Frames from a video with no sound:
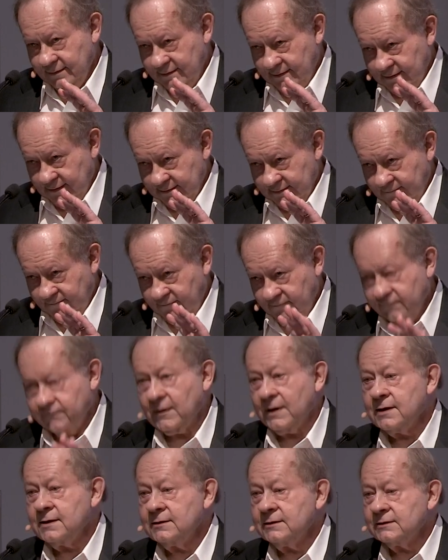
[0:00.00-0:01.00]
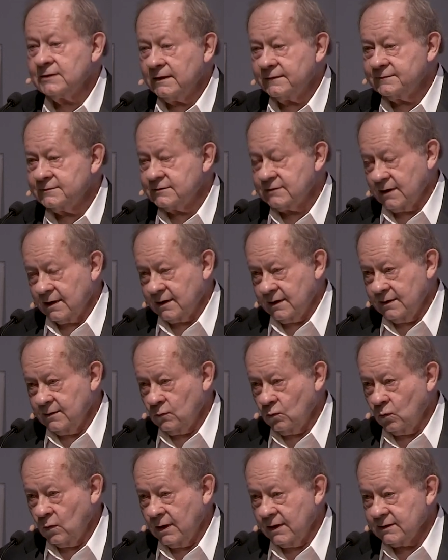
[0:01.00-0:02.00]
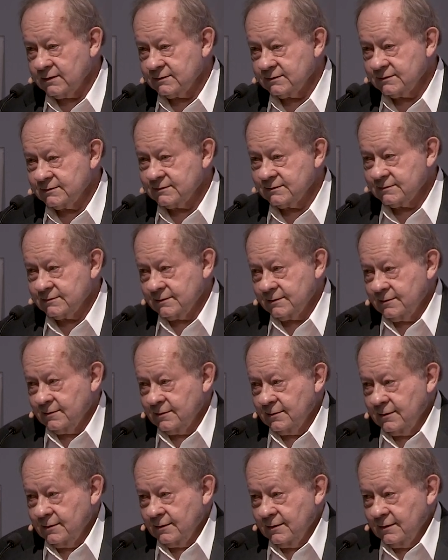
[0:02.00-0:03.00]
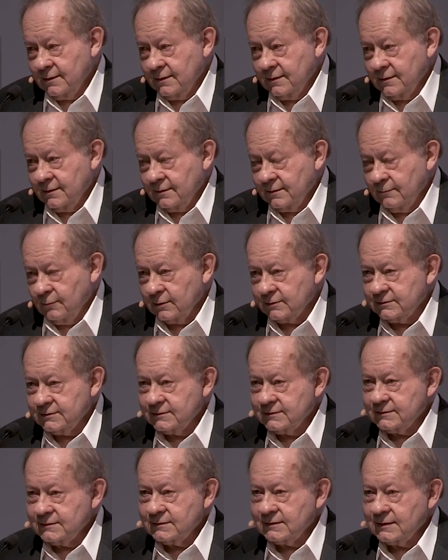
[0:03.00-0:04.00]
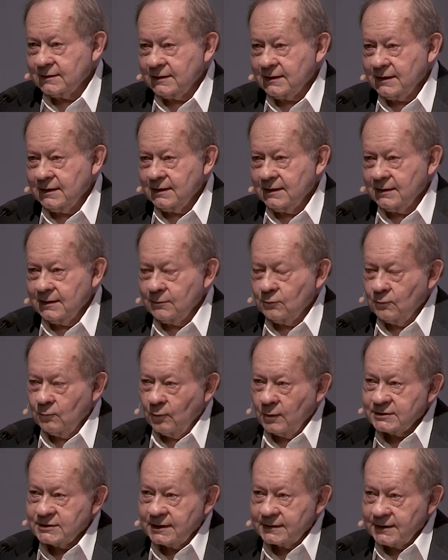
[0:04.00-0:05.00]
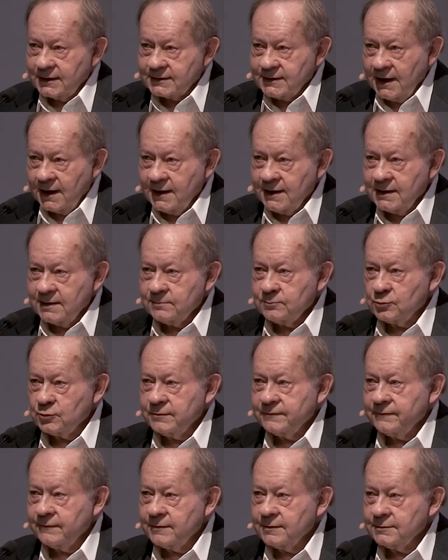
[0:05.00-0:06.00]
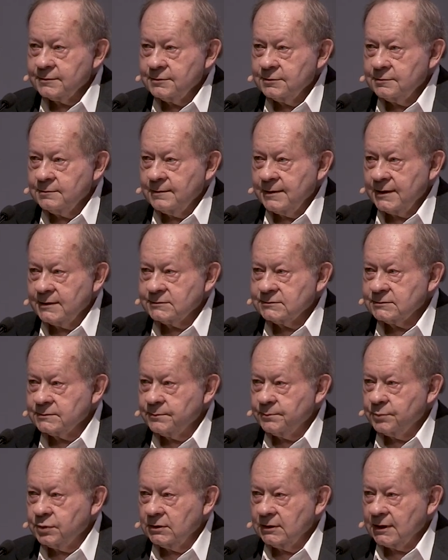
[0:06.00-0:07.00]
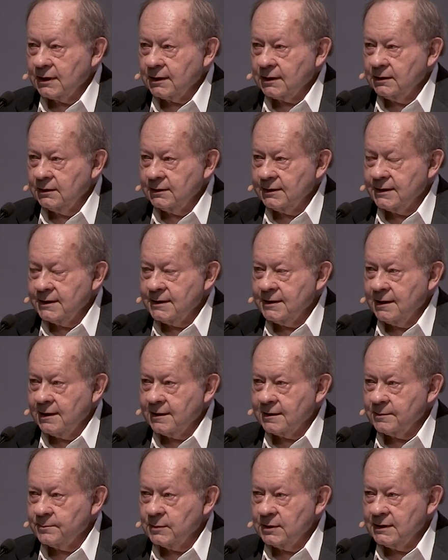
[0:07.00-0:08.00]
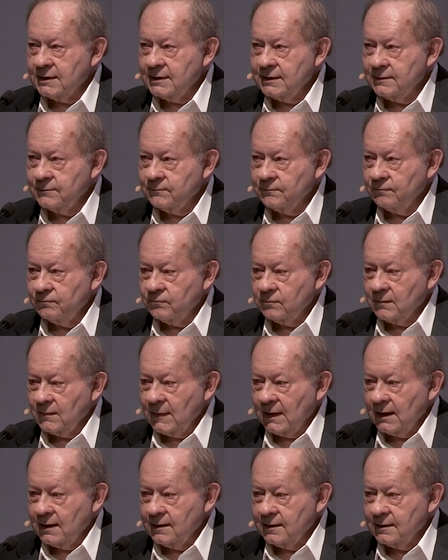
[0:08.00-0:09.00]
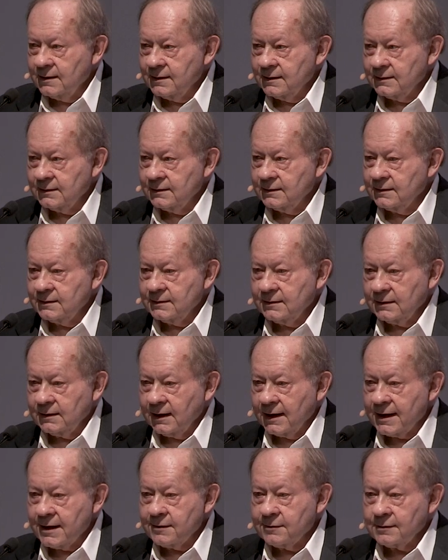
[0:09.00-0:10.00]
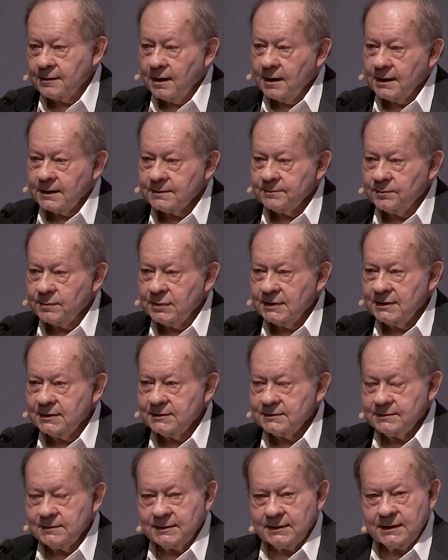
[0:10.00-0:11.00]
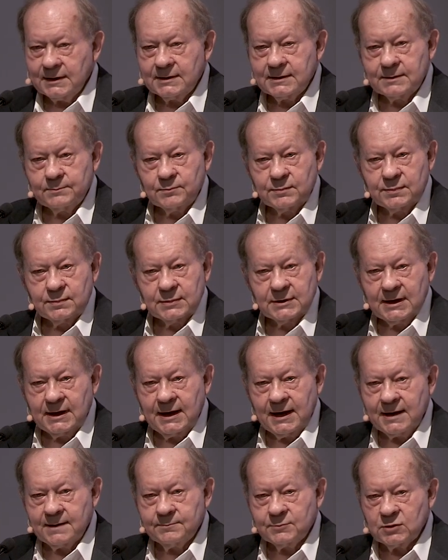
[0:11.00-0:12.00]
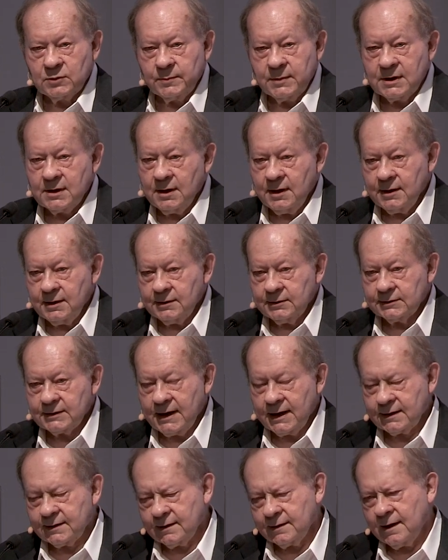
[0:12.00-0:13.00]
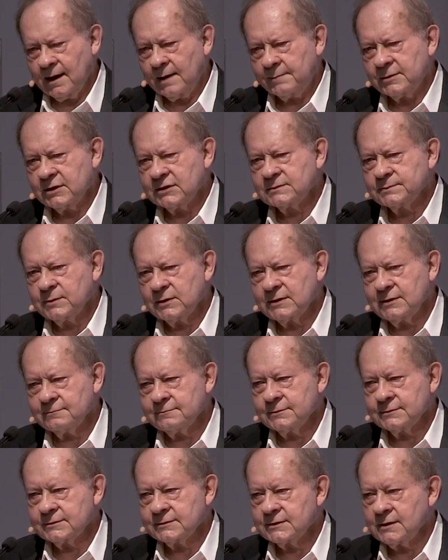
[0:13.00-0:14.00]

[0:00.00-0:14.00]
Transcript: the field of study was what's was at the time referred to as political economy, later on came to be called economics, but it was